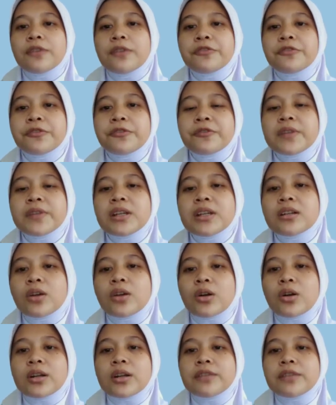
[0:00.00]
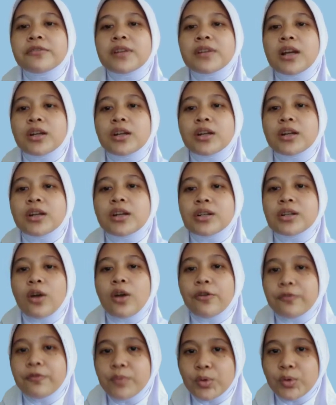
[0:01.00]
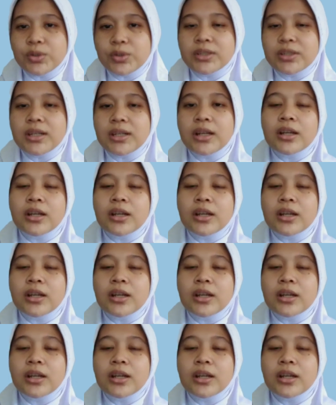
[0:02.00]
15 or even hundreds of books.